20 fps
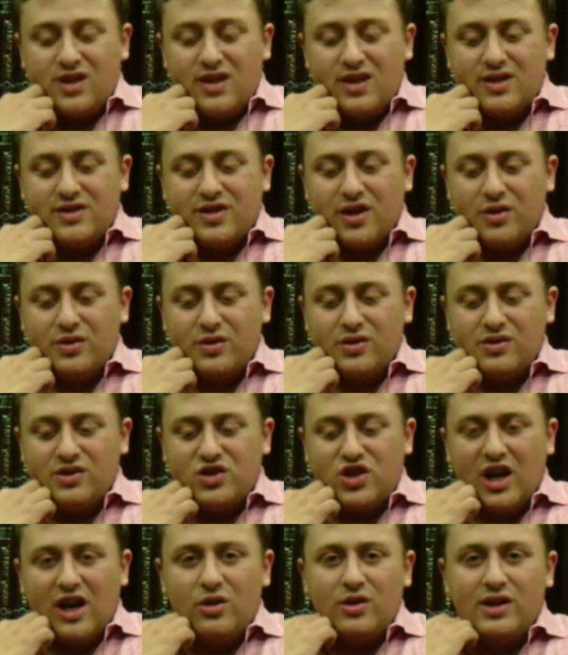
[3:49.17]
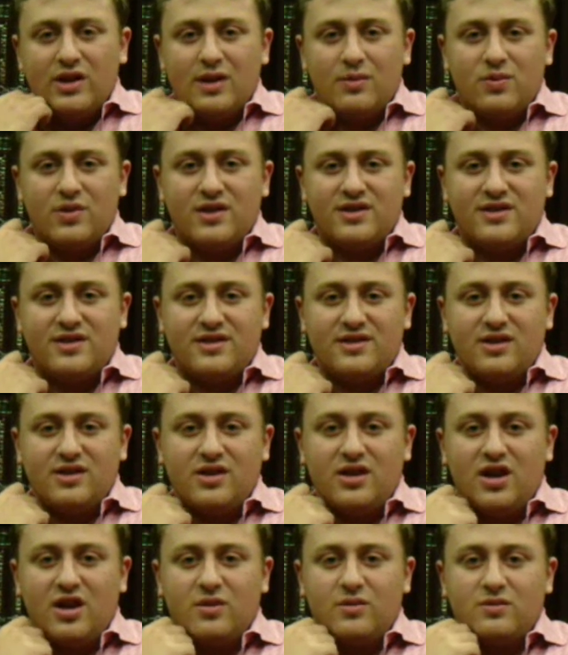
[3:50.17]
So Yeshayahu
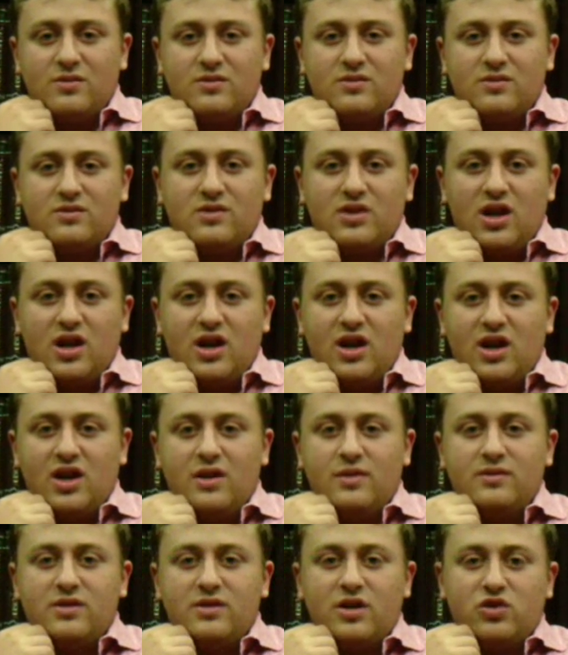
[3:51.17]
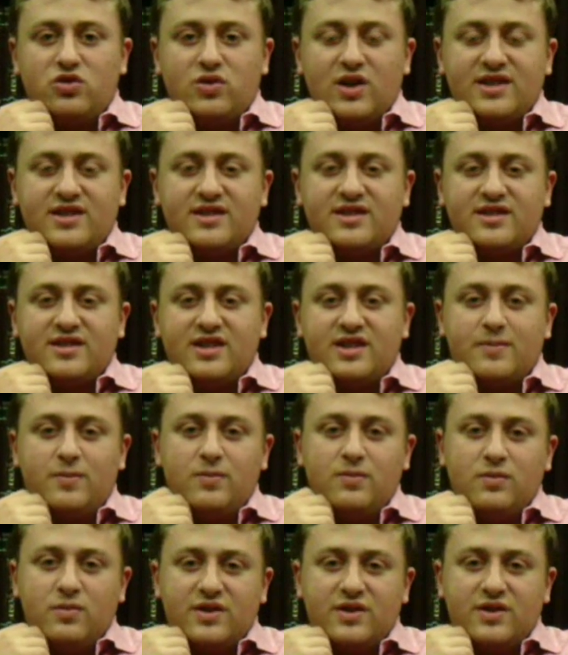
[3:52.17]
Leibowitz, addresses this
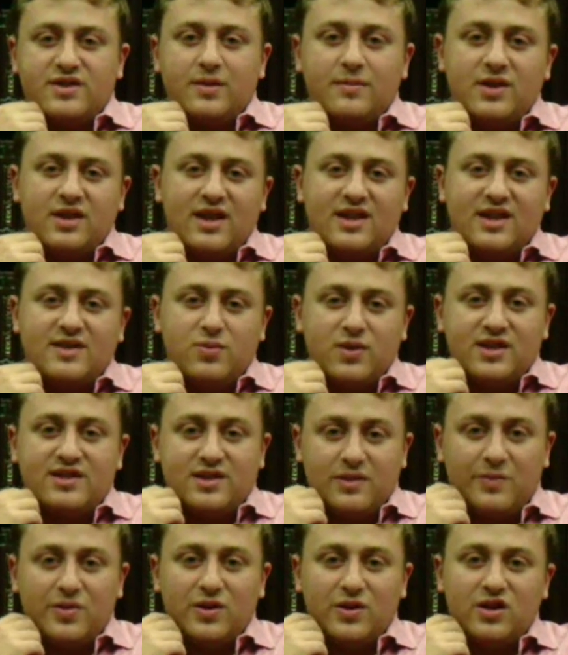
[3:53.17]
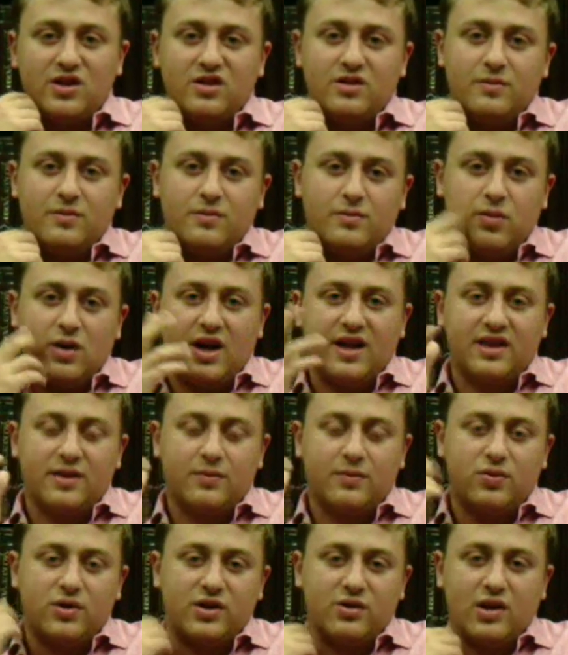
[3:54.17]
with something that's pretty simple, but I think
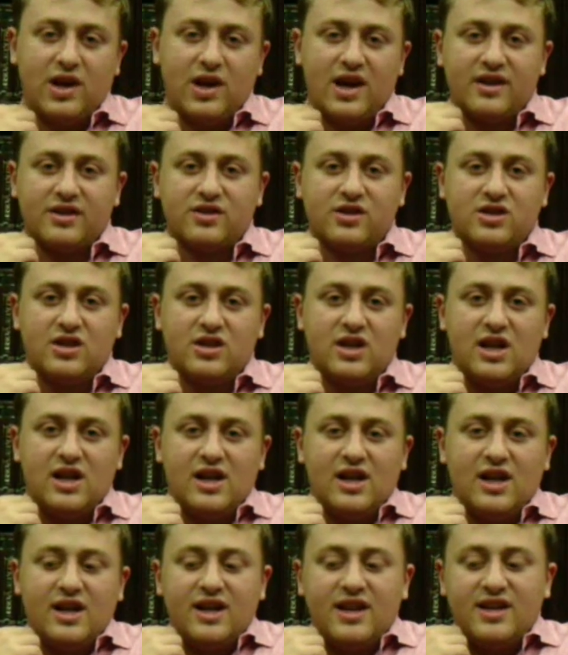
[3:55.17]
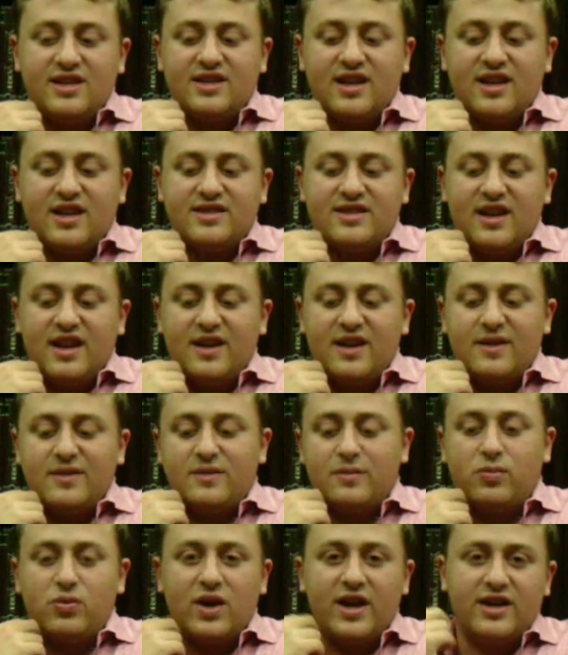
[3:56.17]
pretty radical. He says that
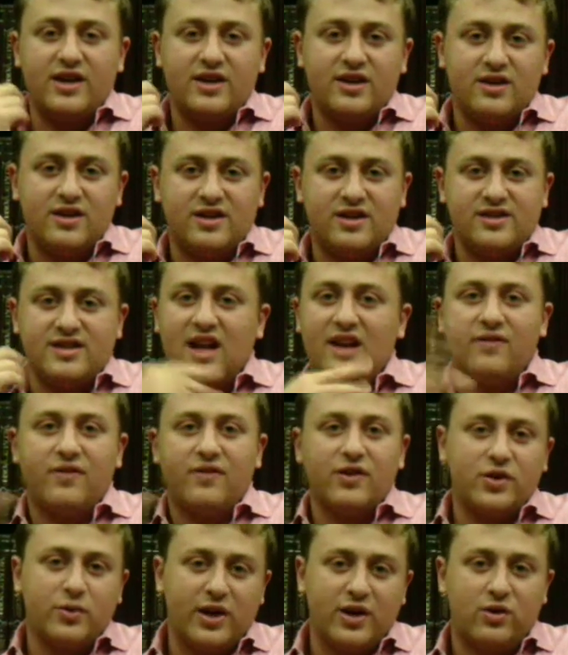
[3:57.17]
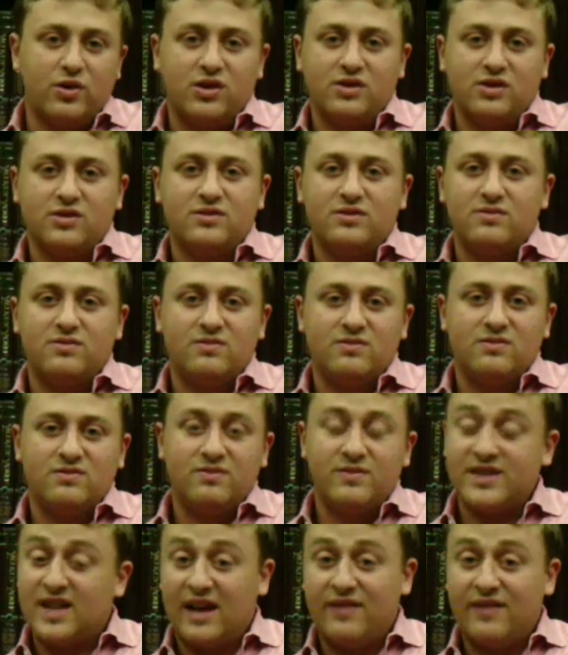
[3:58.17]
prayer is not for you at all.
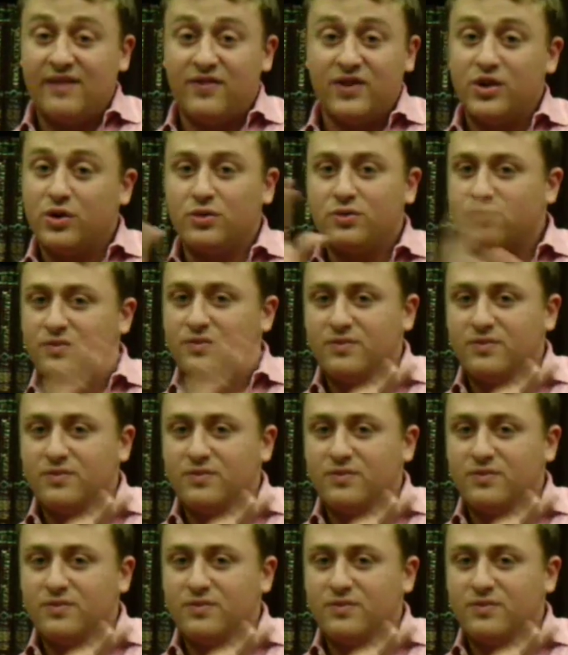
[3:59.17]
It's not for you.